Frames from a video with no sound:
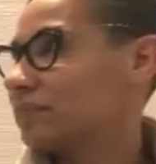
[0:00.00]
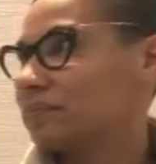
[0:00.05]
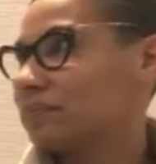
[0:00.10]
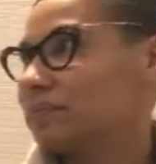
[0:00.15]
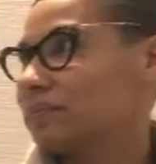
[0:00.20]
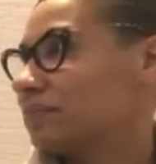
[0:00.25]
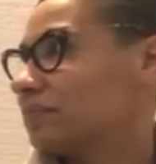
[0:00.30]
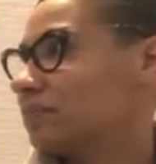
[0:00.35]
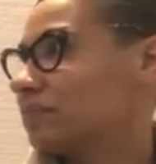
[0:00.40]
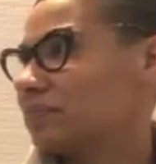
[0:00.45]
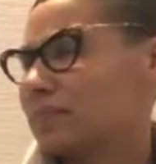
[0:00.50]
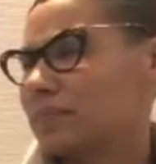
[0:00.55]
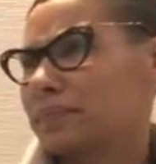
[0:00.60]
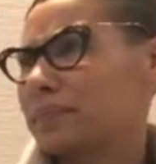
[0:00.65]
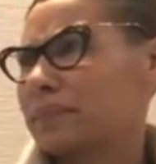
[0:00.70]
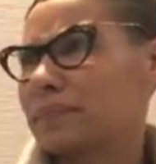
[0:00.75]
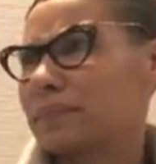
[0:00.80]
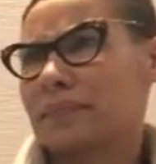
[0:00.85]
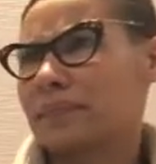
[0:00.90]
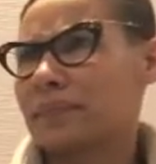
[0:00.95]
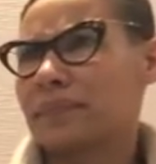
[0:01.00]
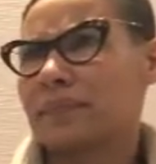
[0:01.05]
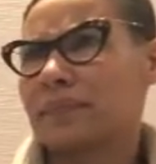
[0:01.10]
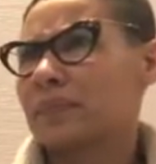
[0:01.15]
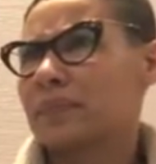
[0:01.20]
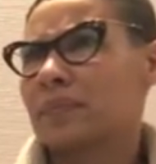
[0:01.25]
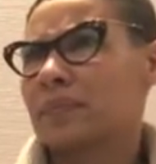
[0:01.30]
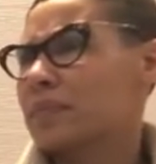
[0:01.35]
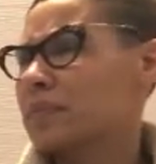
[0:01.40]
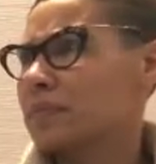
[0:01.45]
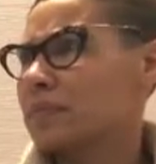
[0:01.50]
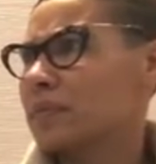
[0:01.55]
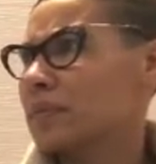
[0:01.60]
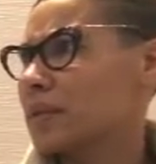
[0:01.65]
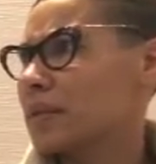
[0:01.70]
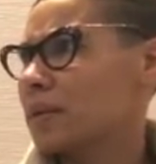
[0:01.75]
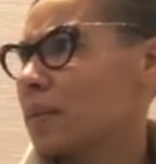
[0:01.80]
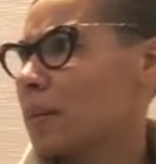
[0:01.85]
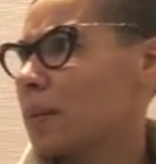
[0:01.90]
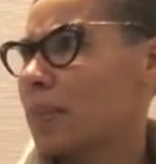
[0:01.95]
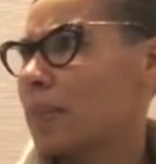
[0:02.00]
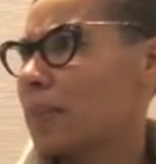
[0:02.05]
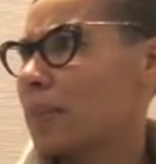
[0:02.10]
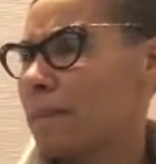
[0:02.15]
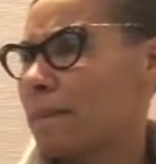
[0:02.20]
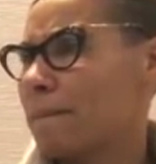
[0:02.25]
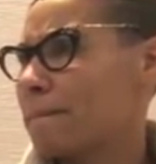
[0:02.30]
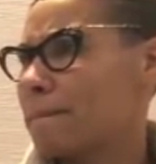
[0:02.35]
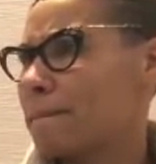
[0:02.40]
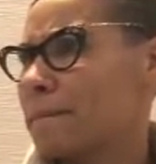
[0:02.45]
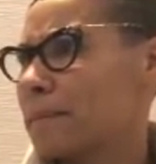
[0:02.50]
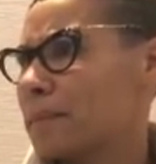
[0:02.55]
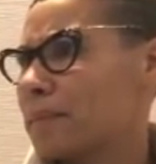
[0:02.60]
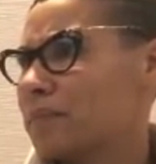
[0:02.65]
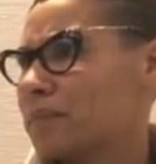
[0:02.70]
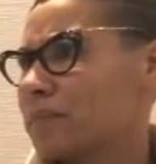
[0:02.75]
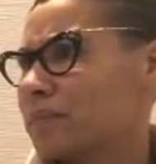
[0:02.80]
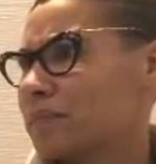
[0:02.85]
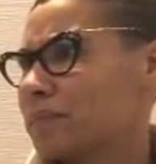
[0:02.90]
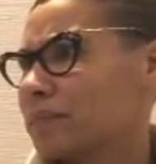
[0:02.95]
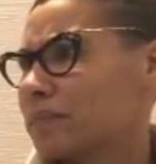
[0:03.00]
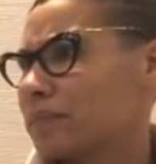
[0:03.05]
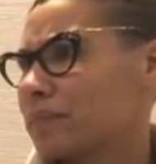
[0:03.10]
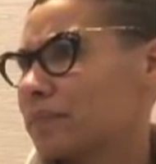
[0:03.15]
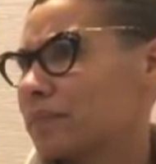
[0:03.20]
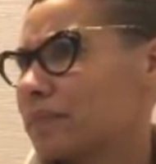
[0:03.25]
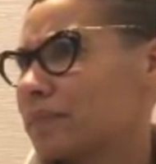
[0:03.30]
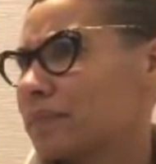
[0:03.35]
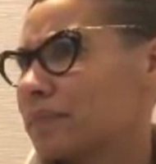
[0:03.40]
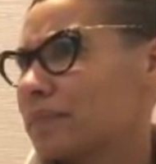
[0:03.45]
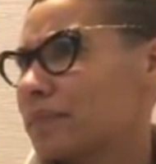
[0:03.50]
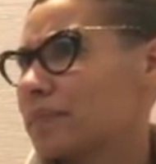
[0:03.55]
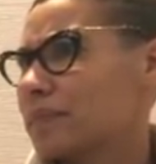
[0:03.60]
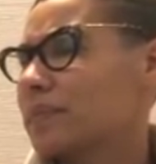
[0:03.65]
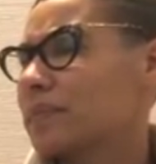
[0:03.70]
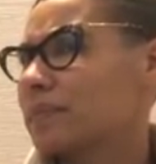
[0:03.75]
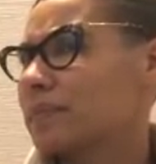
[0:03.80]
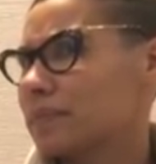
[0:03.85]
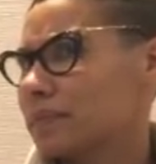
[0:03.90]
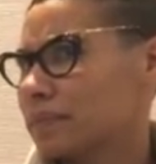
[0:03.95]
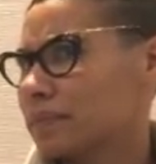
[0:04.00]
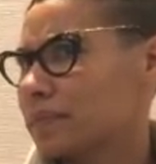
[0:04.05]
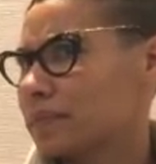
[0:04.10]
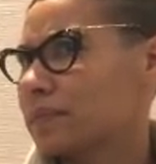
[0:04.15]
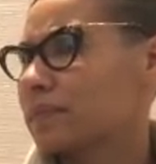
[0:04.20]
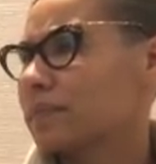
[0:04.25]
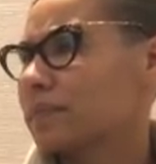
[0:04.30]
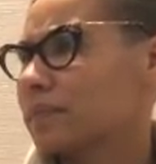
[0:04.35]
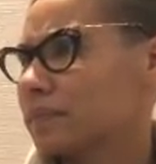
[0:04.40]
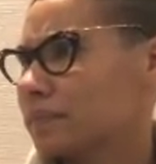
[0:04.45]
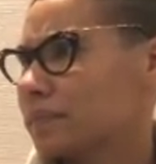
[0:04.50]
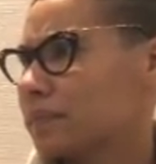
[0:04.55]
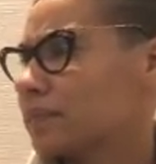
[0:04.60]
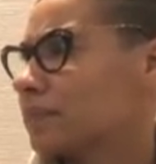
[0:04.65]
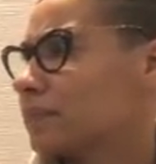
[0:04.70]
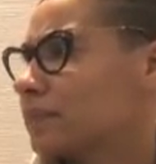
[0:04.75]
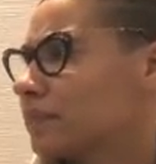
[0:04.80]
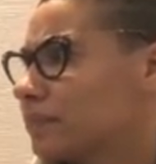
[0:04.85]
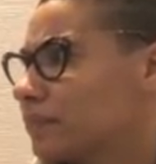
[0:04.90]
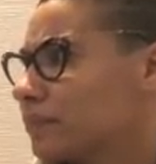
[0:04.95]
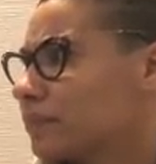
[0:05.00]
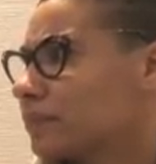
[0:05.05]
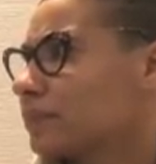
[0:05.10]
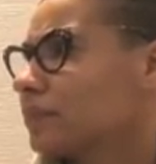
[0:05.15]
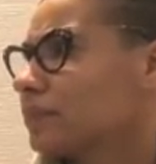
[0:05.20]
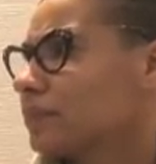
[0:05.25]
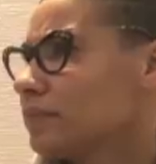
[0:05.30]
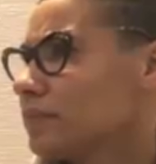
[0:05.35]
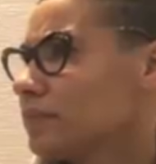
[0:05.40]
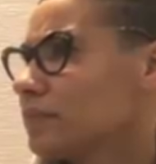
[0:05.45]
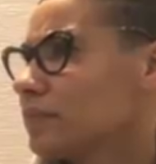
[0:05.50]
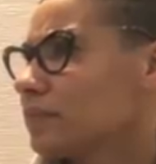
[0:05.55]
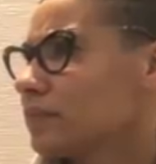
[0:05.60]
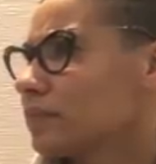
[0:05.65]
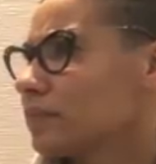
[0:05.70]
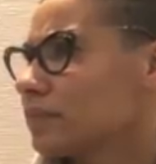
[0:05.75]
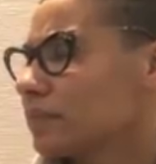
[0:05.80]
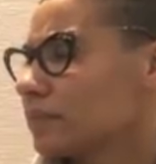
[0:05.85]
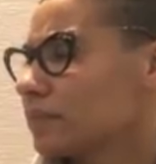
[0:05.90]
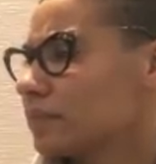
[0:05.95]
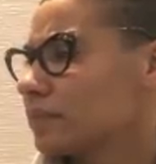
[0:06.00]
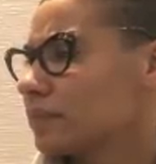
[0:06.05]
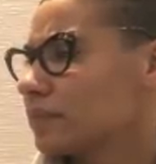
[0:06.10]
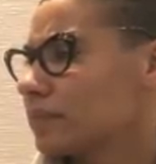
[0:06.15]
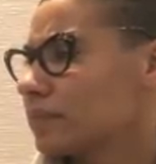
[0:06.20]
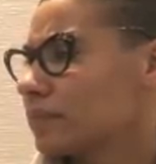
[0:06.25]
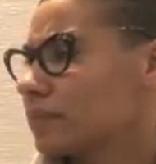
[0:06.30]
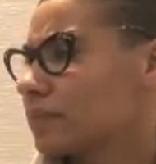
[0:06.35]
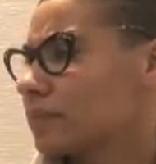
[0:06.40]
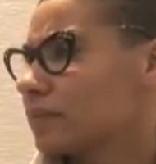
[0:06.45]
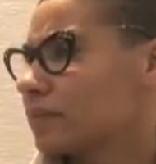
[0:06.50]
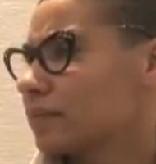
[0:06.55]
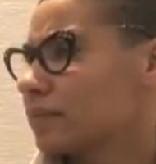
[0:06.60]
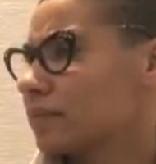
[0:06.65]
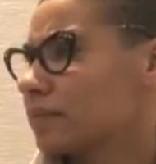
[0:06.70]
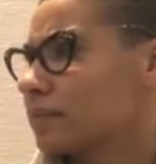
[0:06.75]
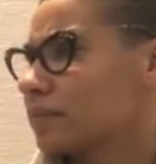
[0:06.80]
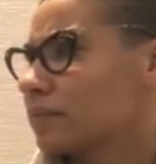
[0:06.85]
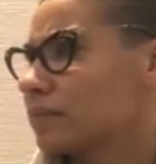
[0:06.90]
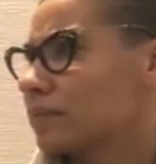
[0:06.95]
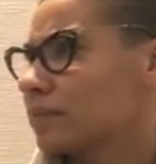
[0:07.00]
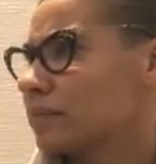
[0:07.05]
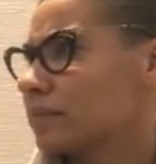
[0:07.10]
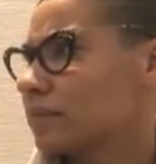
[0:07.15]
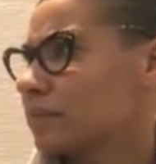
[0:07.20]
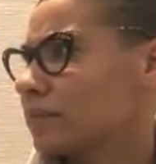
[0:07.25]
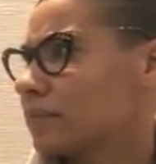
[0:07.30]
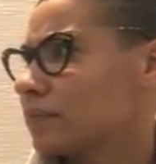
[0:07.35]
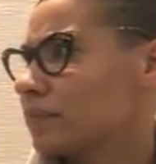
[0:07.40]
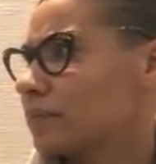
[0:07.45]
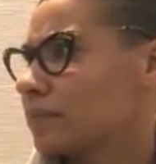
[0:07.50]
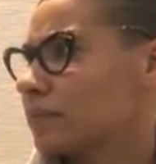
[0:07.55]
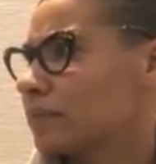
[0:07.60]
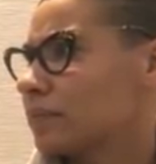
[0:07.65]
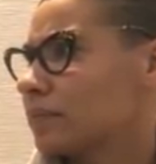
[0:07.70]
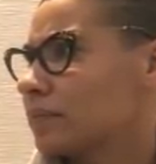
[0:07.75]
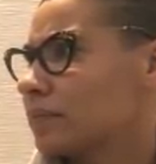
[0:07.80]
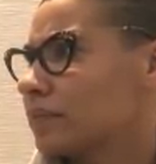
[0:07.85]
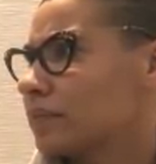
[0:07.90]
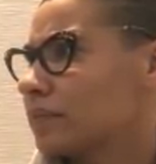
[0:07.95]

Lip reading: The person shown says nothing.